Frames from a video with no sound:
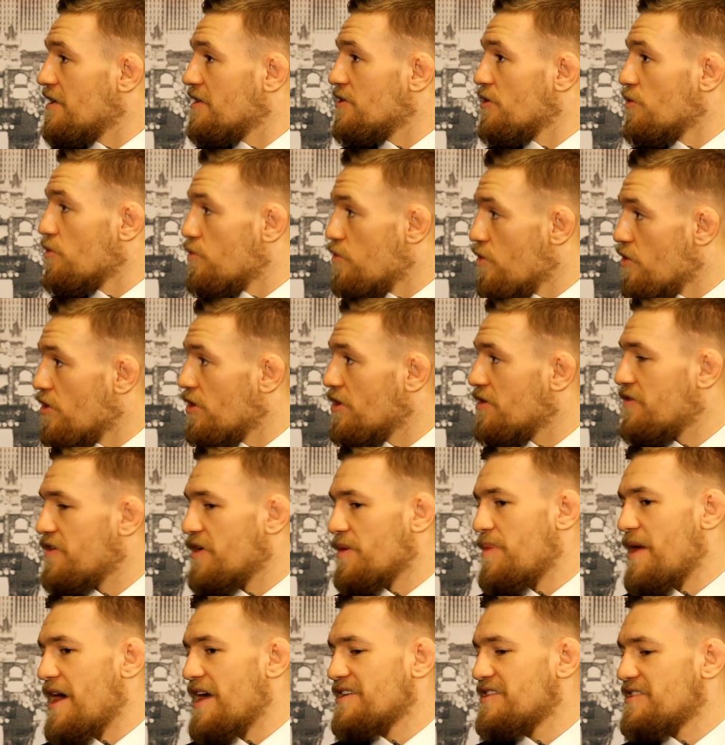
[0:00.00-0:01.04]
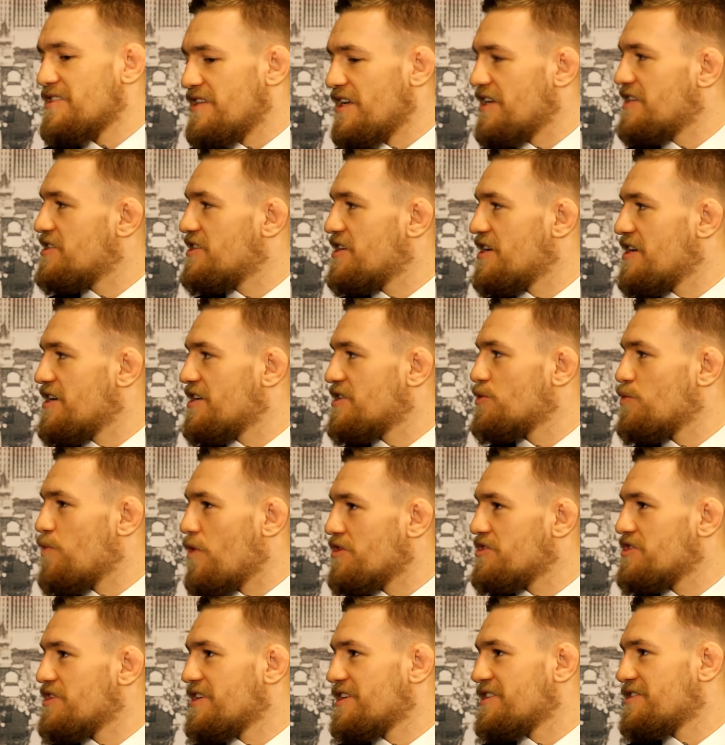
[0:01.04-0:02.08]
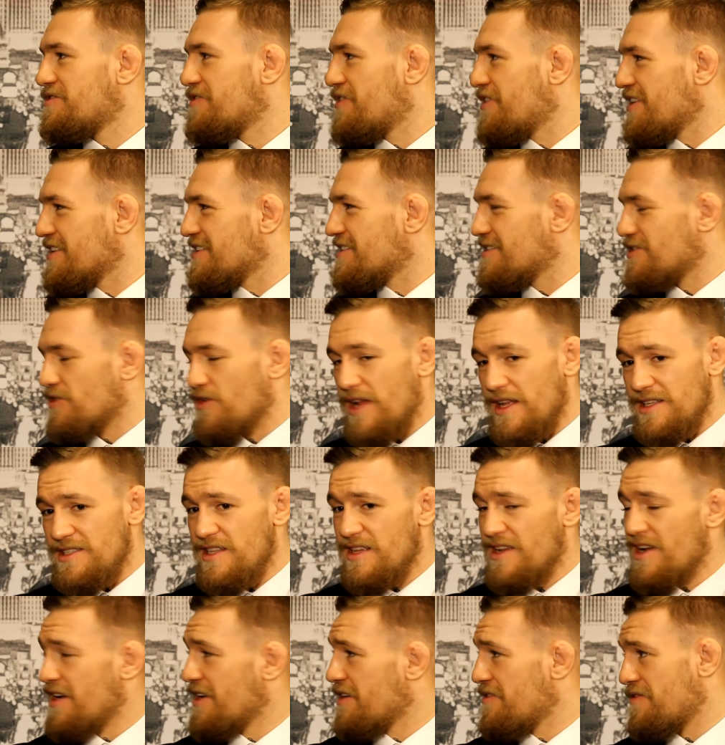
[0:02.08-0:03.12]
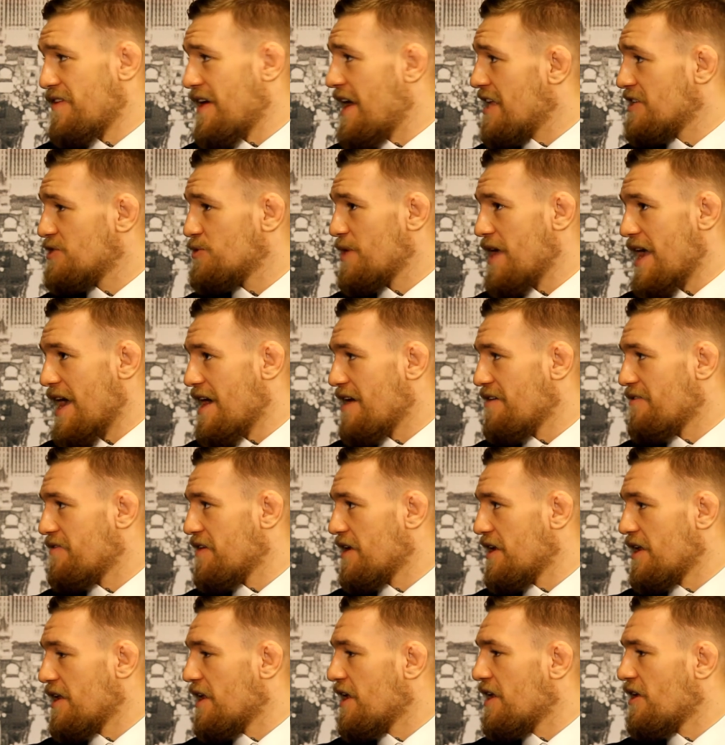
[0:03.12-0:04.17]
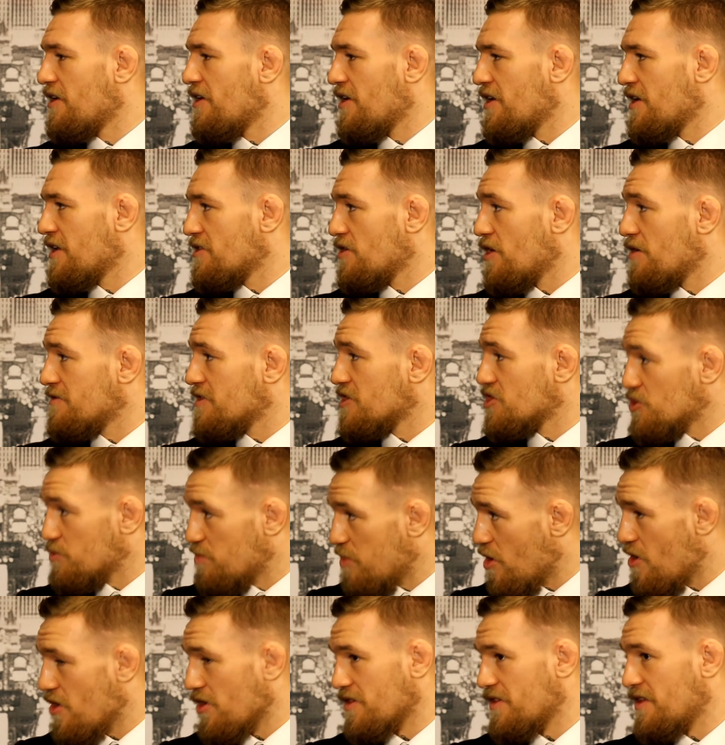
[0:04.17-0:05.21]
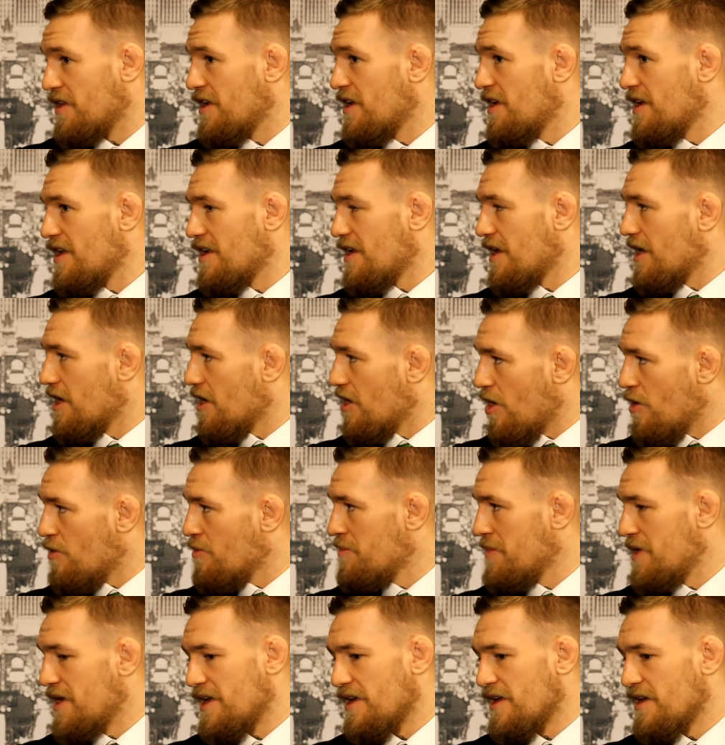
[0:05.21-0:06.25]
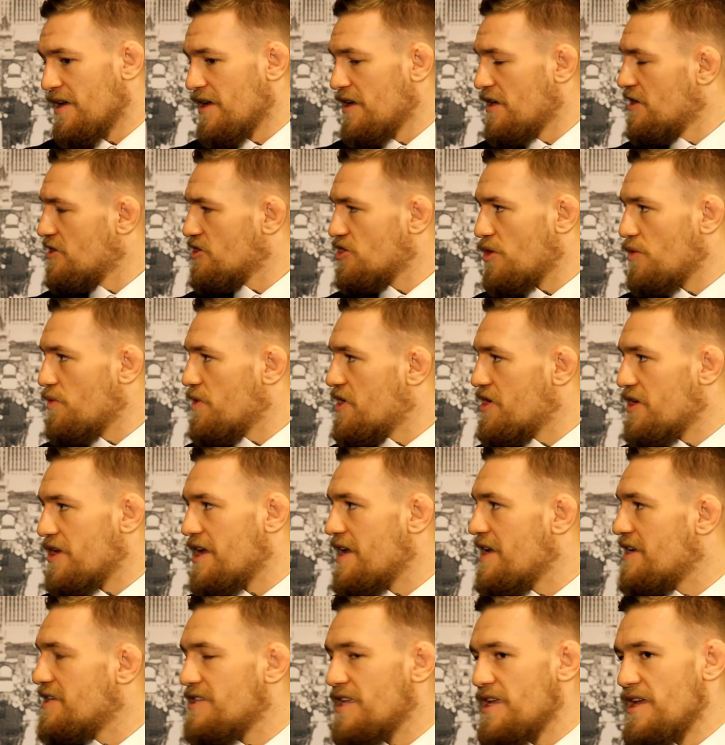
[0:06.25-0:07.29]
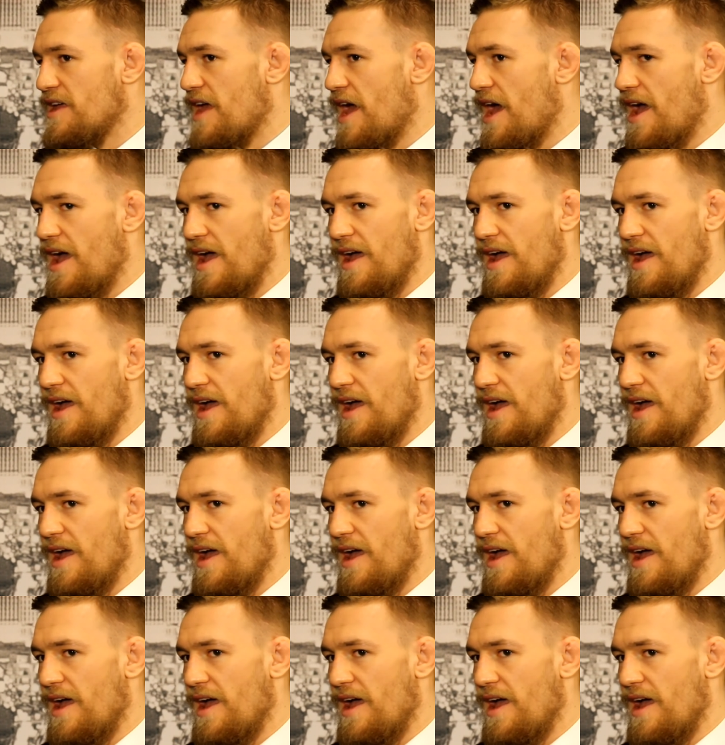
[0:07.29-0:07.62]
the world for the past 6 years watching his fights. So that's the kind of fans we have in Ireland of the sport, let alone me. So we could easily